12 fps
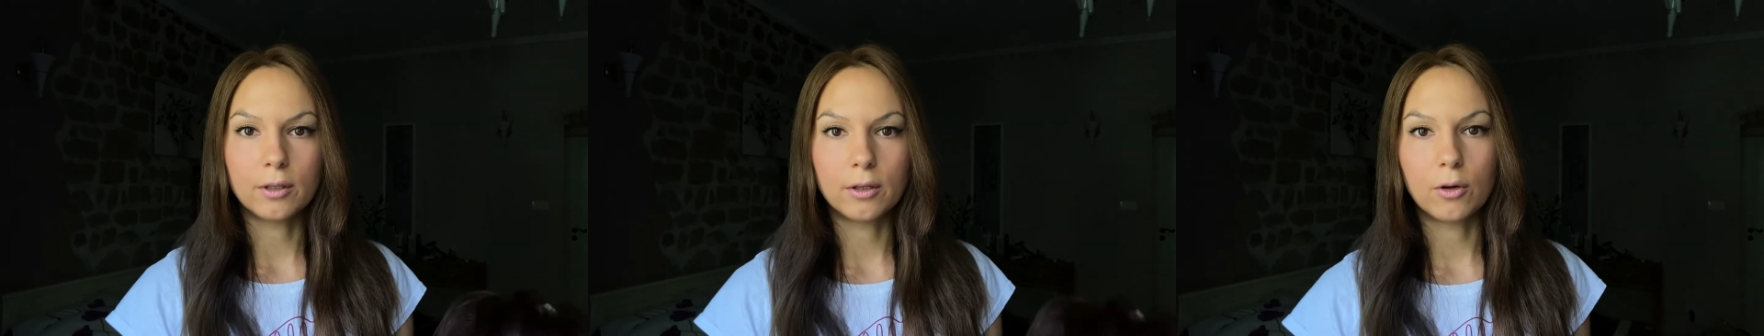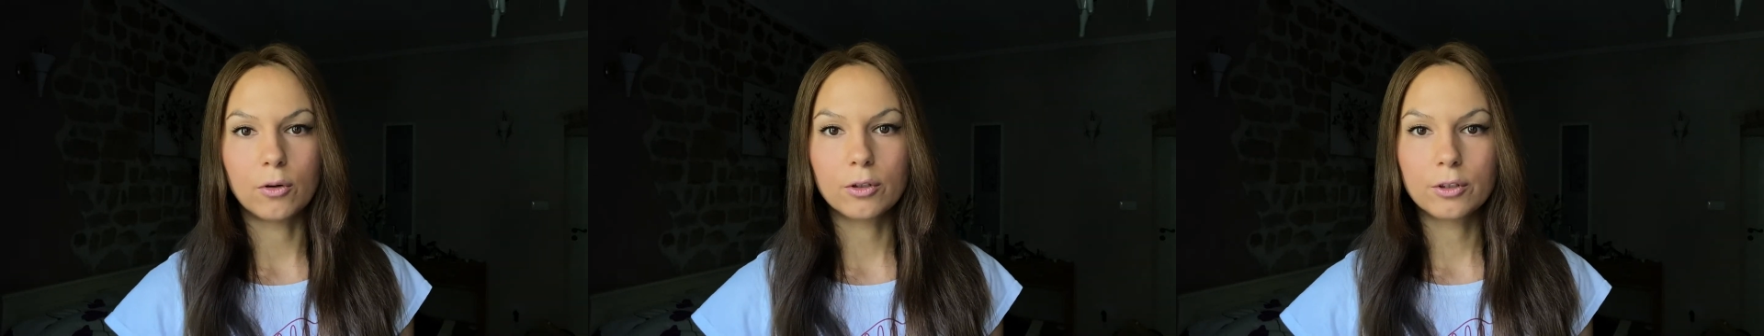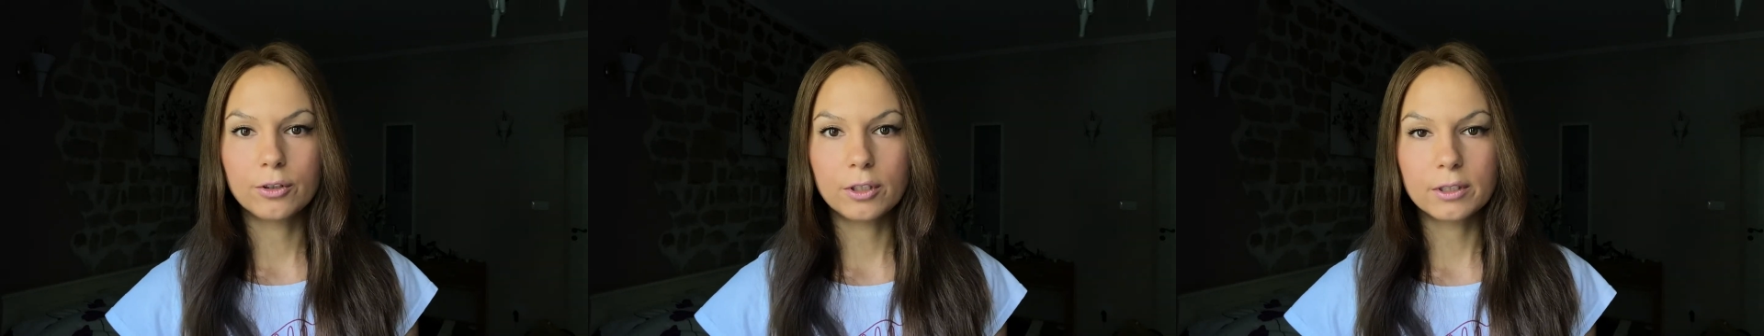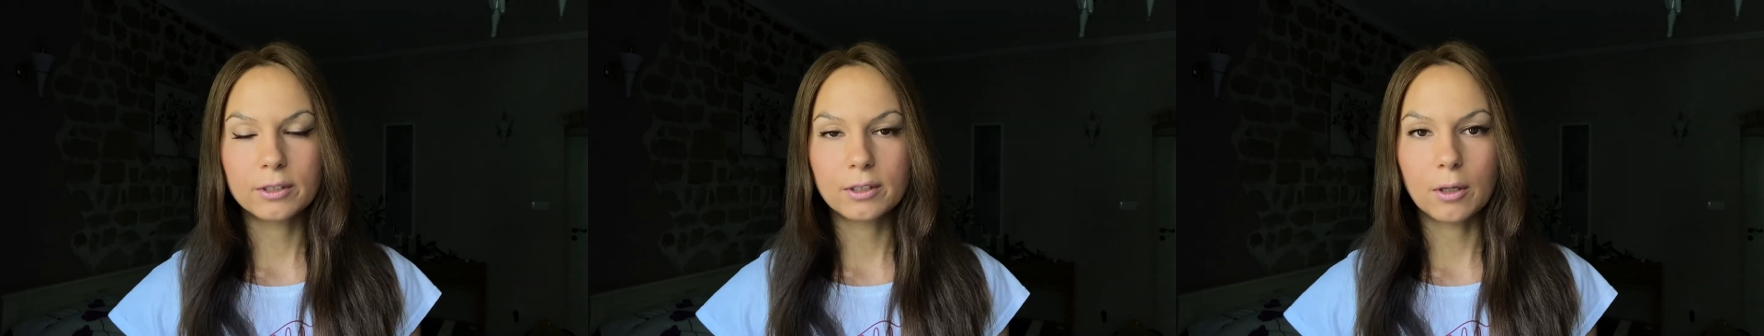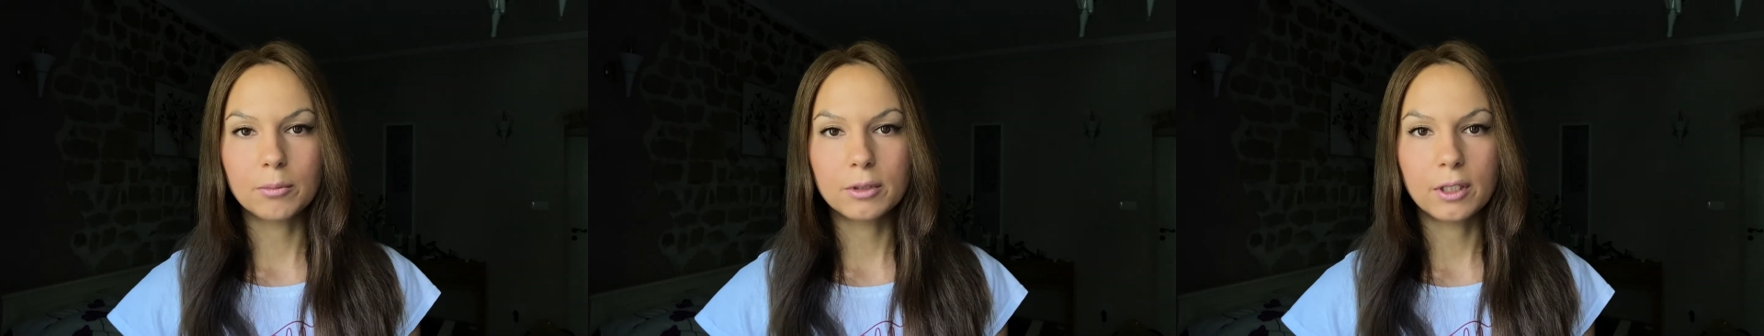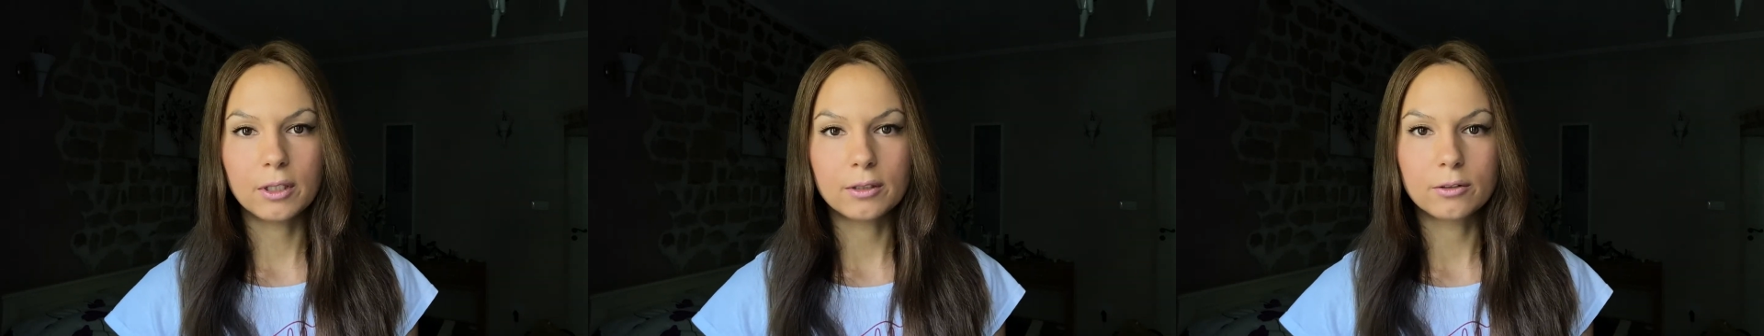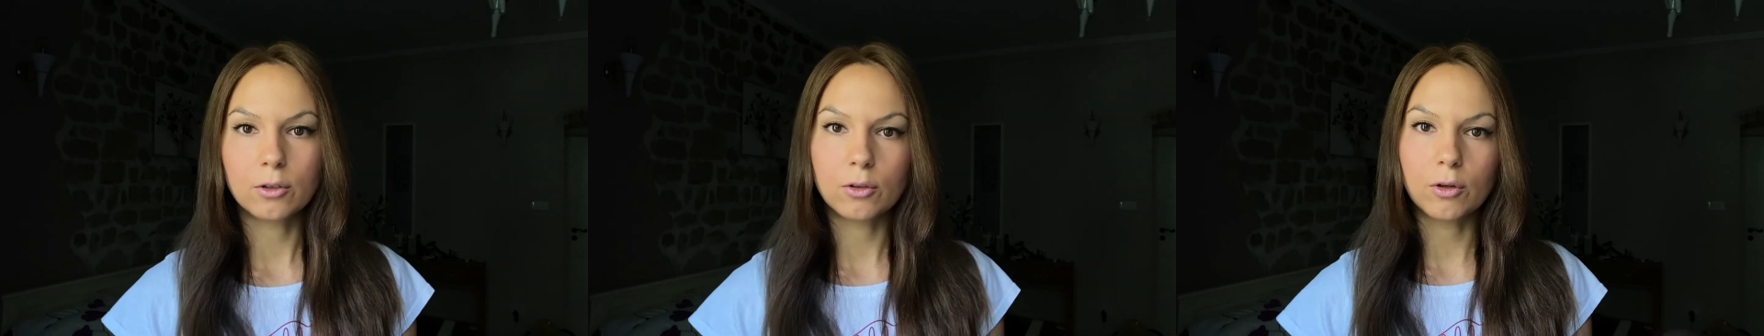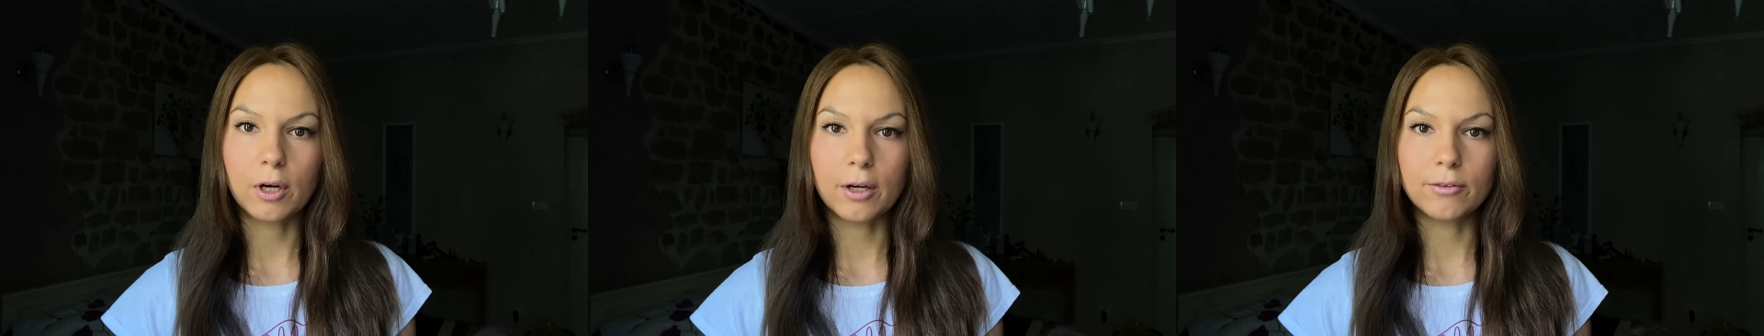ordering something so you
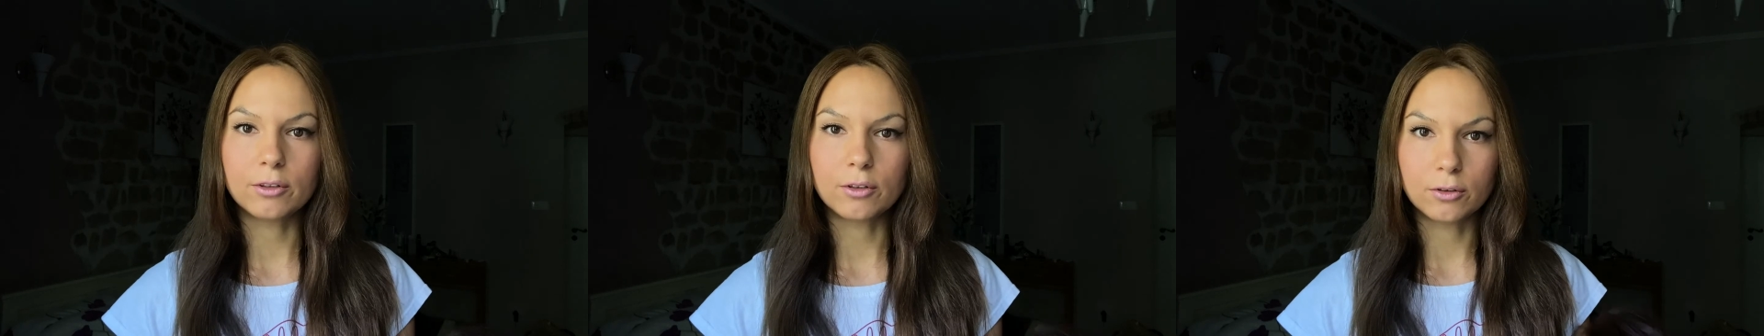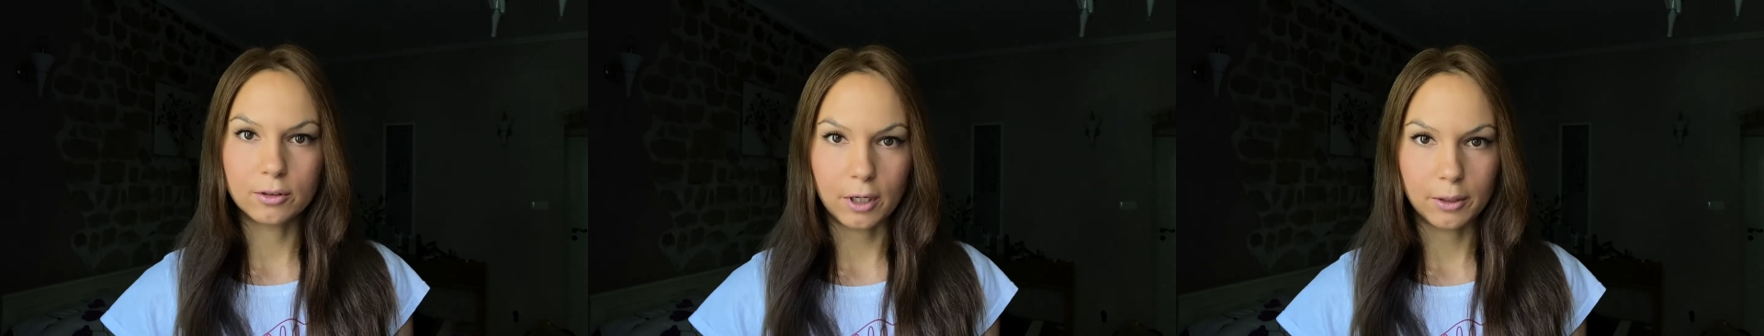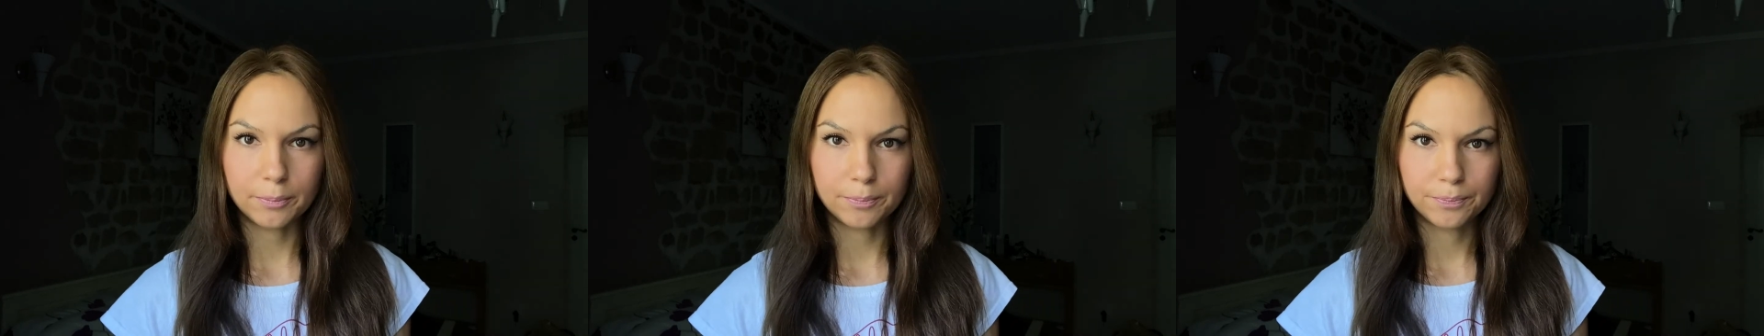have it on time.